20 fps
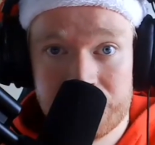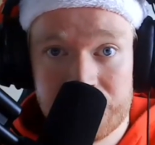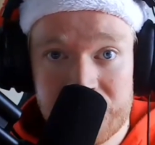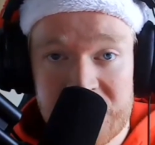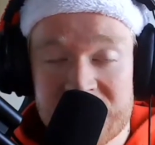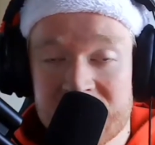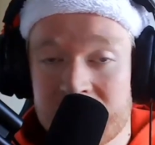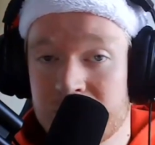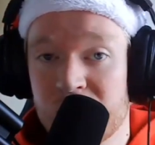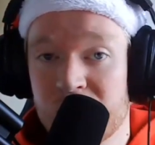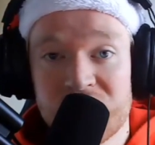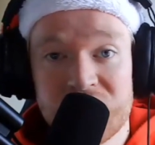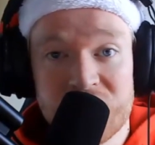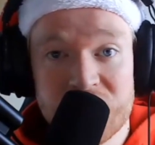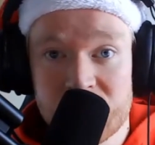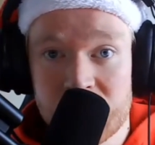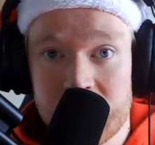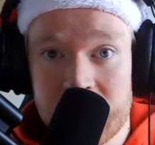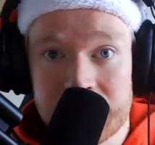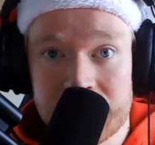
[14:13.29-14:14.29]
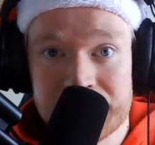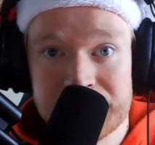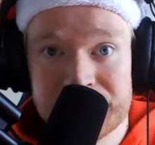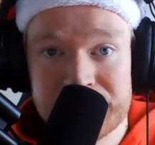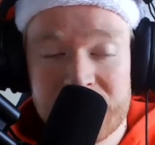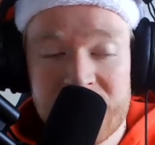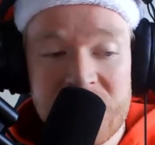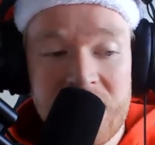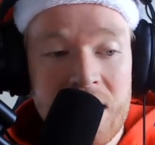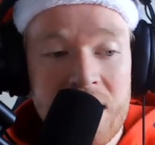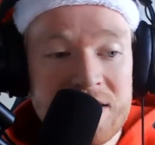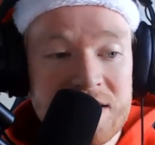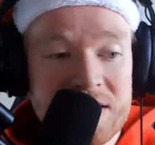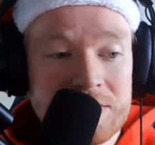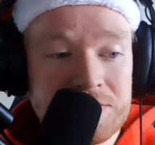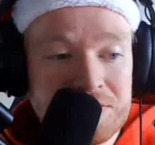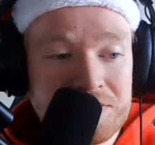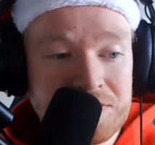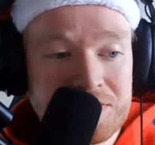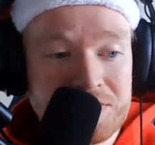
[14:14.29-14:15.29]
This is a beautiful story
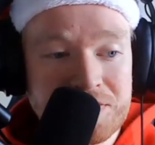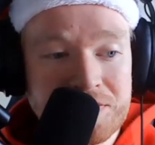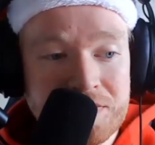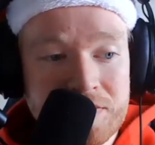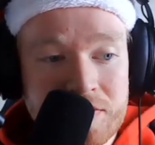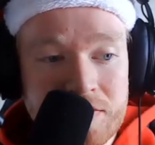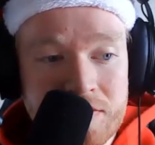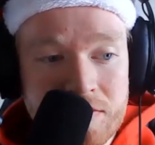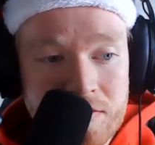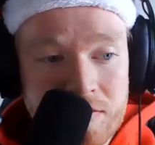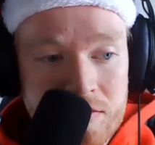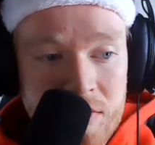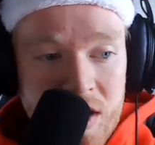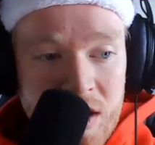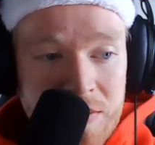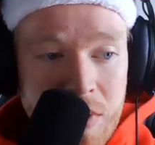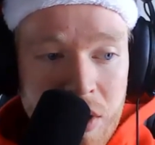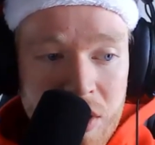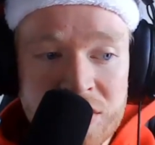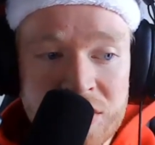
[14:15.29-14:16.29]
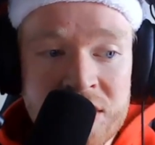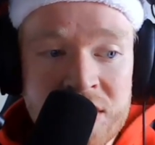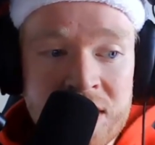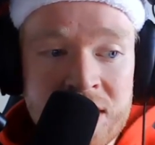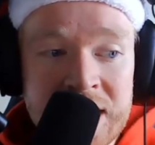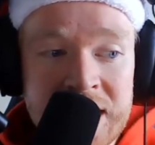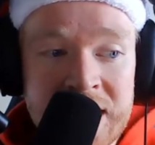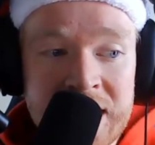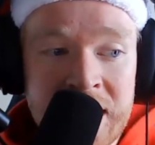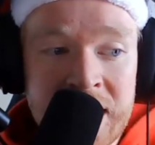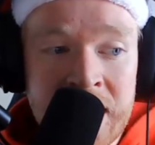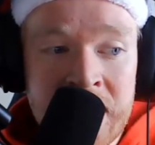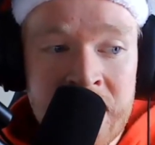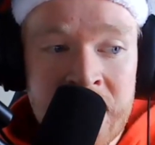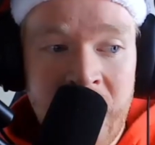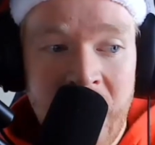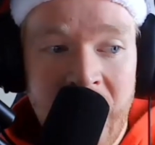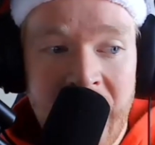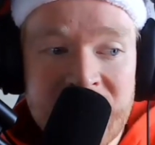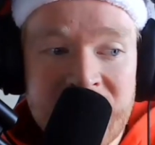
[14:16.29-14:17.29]
because personally,
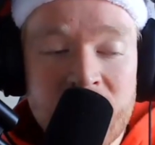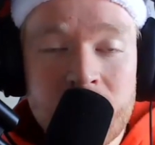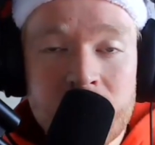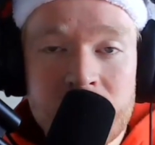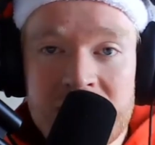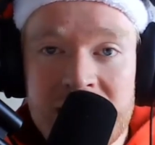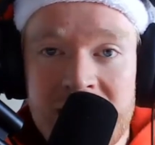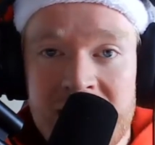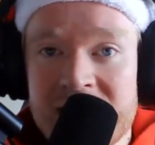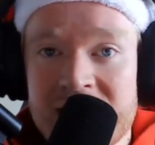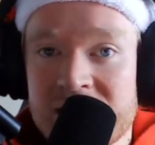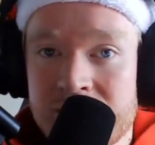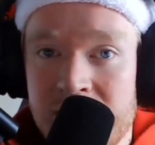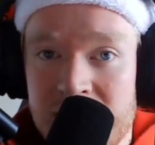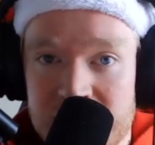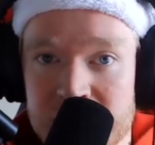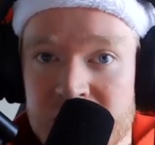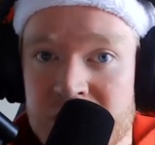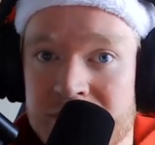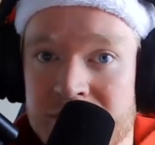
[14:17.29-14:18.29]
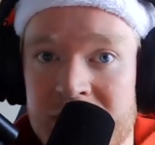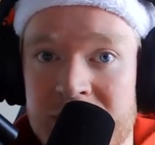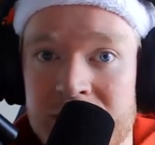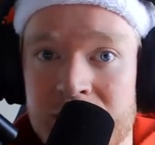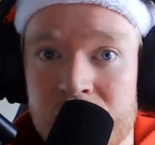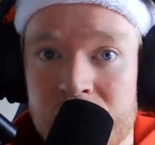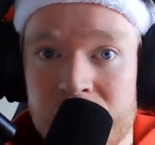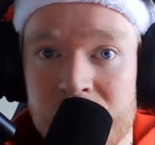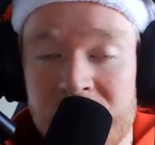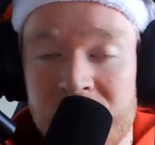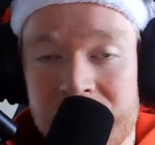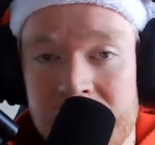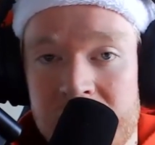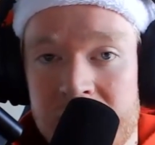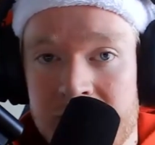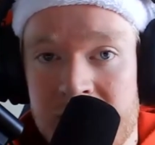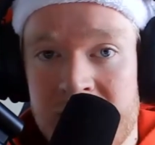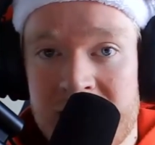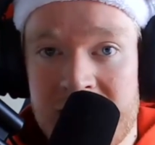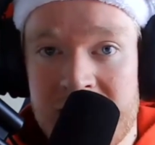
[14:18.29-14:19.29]
I don't relate as much to people who have
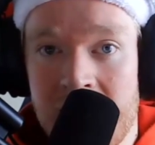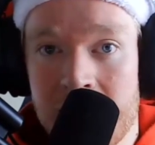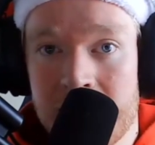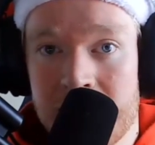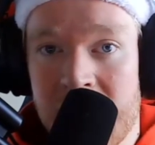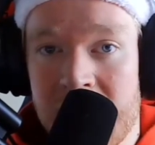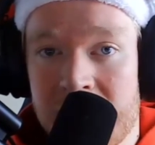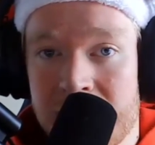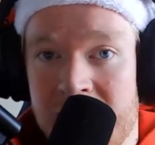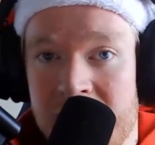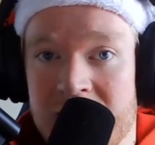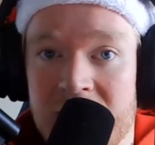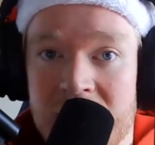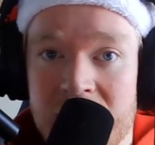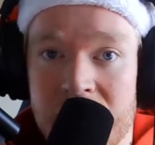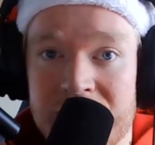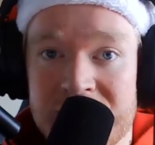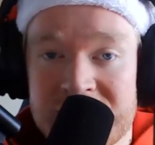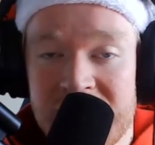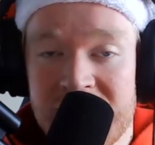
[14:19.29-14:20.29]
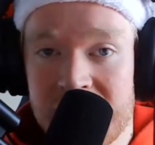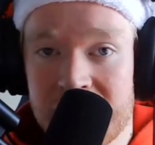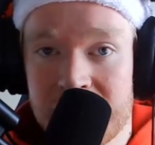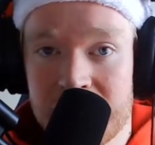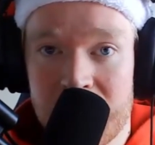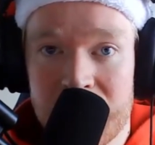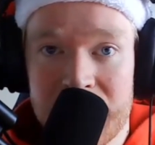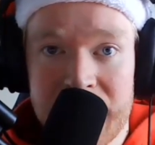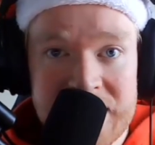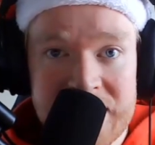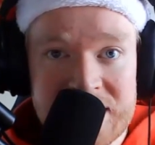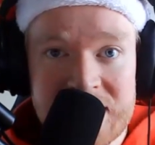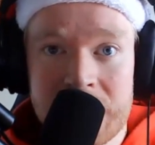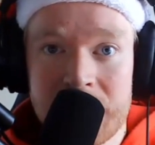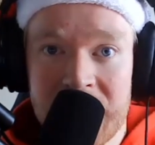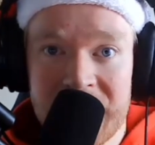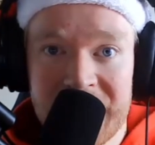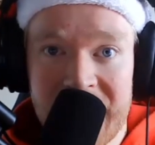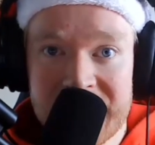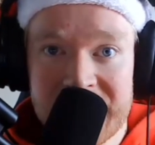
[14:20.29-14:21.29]
been beaten up and abandoned on the side of the road. That's not
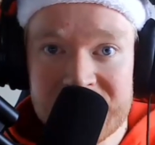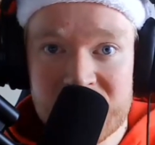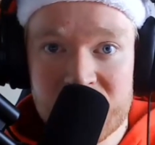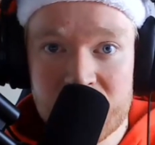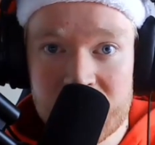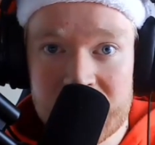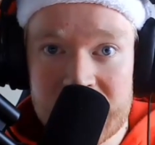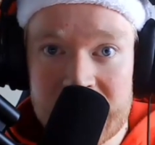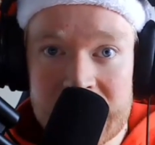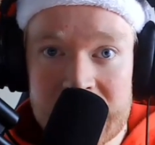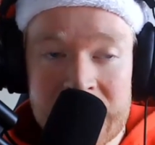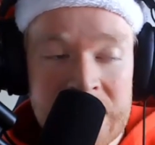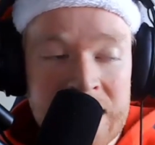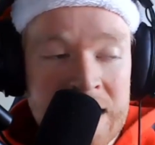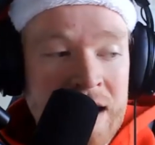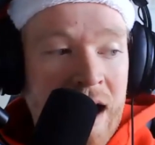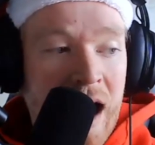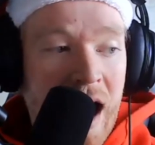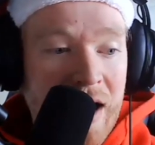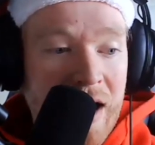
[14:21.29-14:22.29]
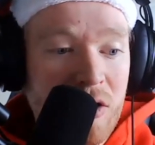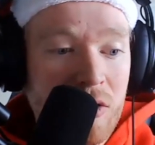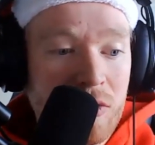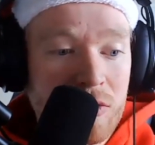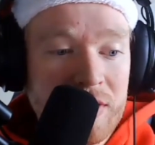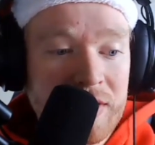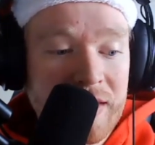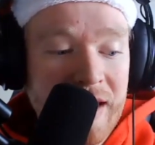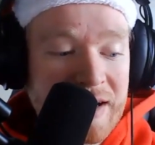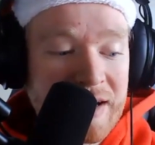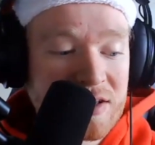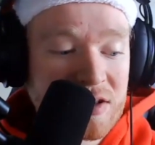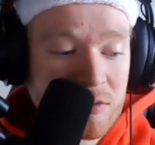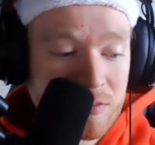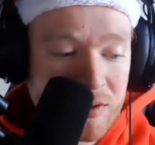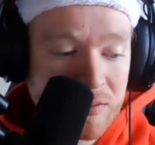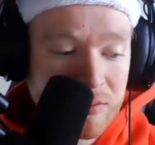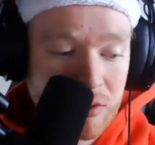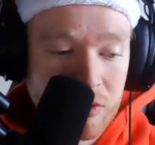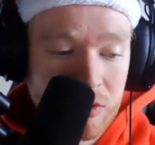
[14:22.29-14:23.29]
my life story. I don't relate to
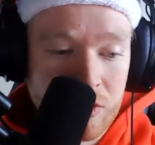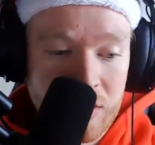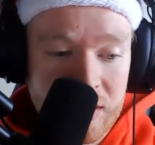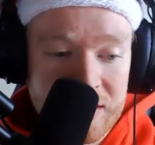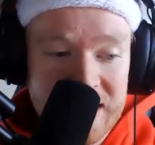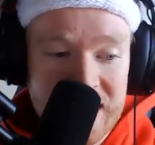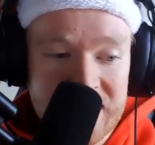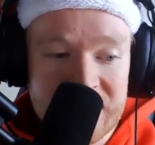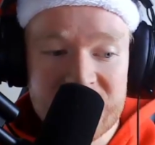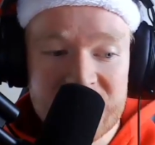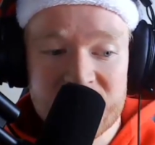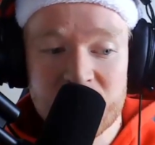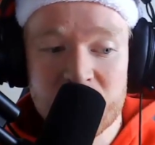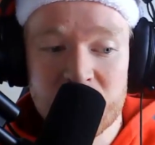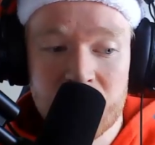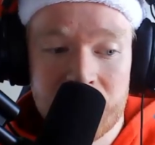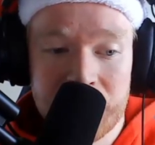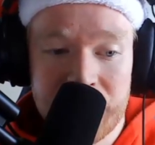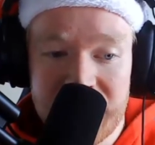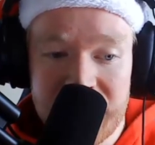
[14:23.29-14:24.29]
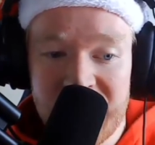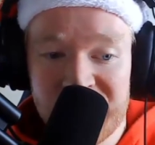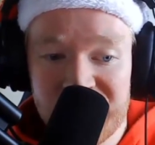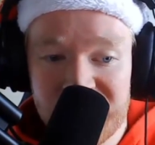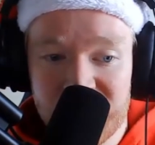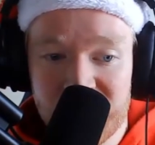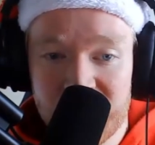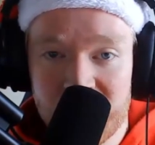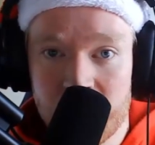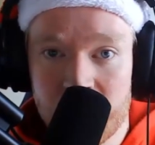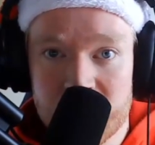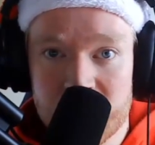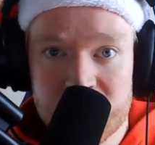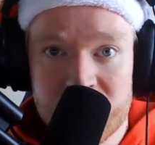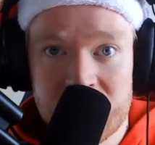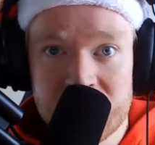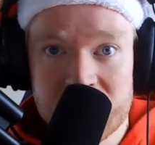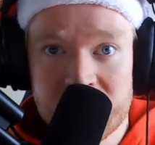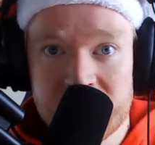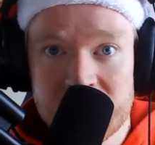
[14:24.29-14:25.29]
people who are destitute and without food or
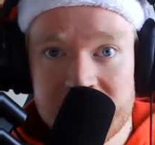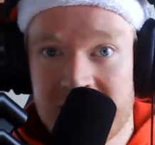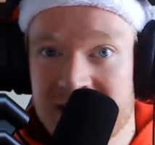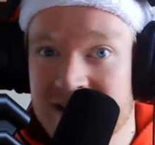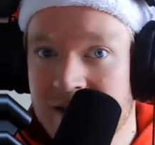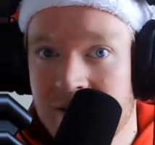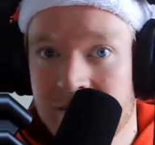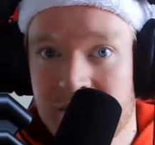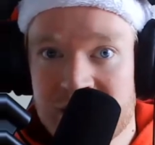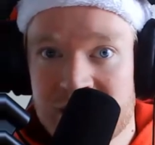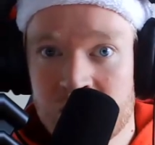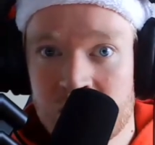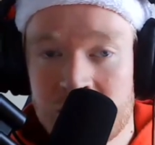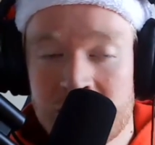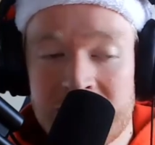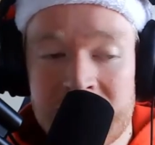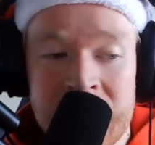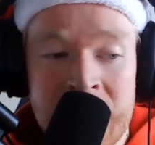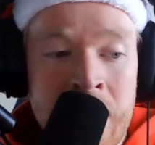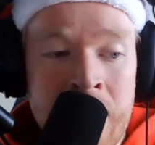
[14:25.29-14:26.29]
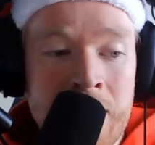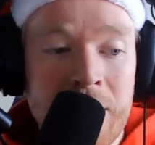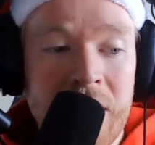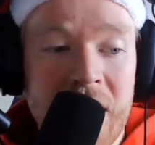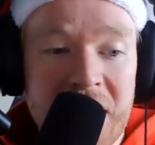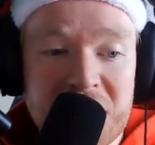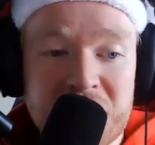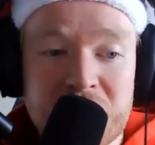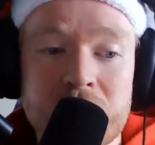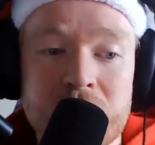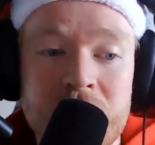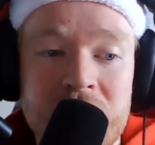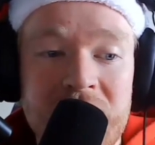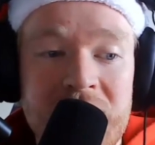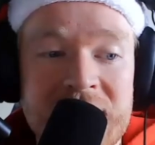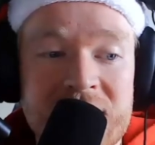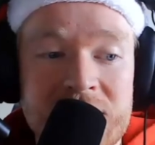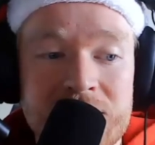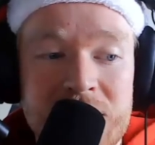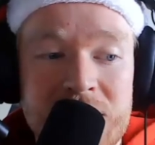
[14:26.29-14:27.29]
shelter. That's not my story. But I do
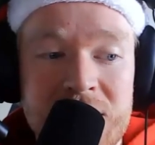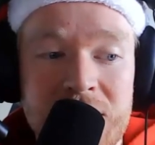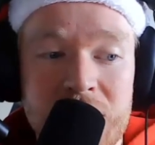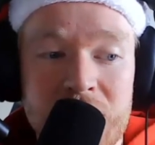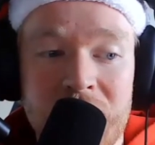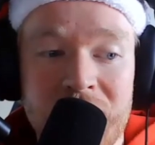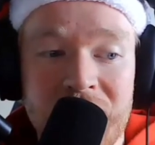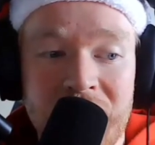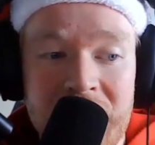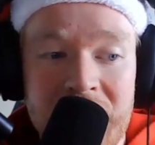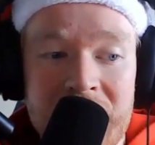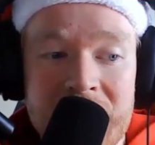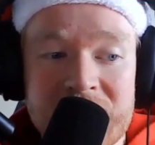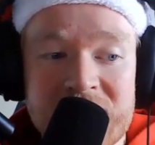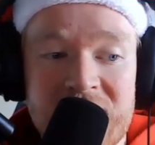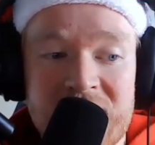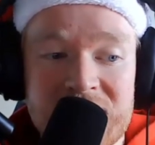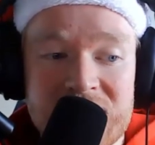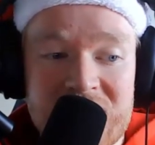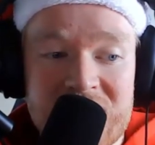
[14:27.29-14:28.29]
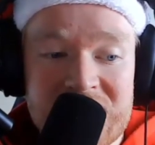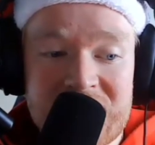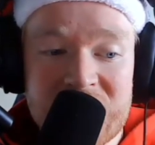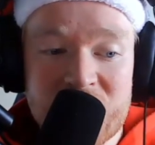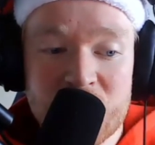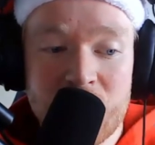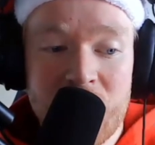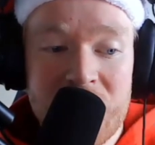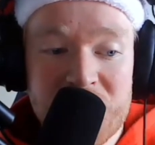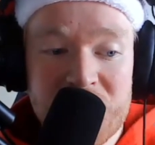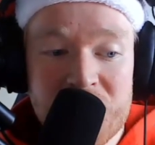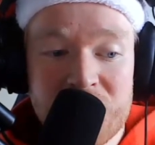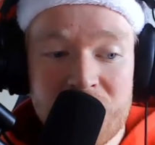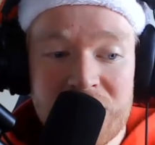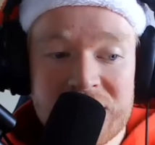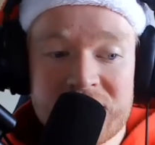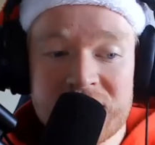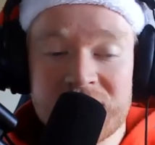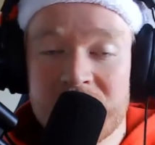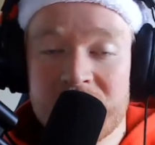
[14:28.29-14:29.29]
relate to people who find themselves in a situation
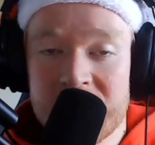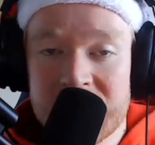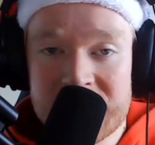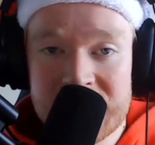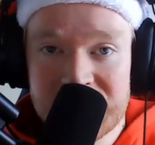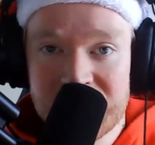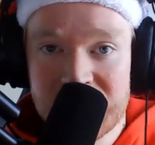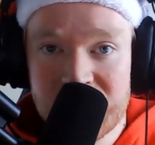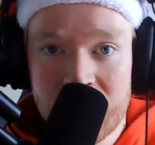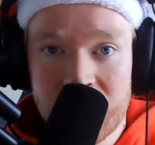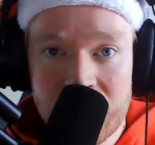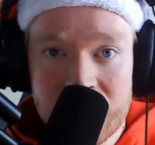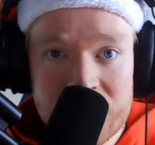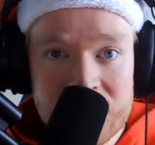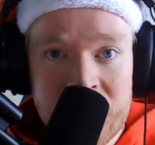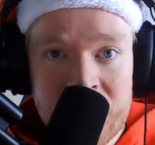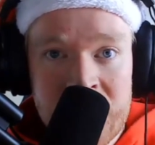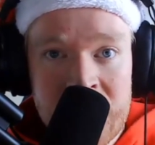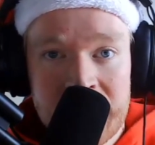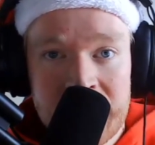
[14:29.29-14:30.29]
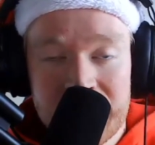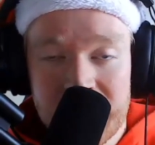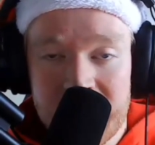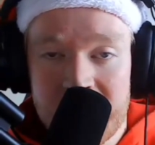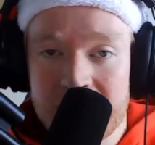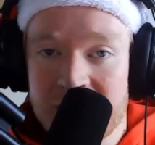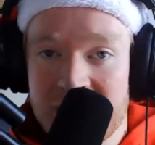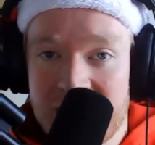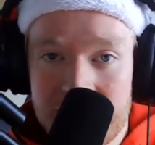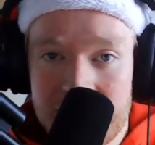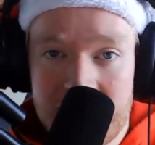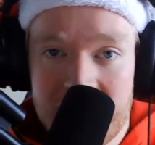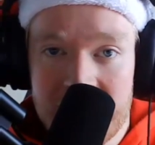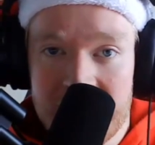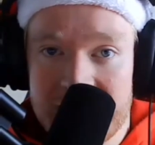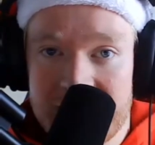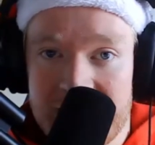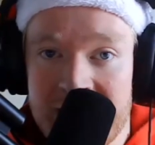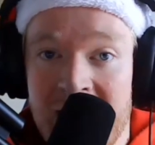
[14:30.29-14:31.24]
where it's very difficult for them to get married.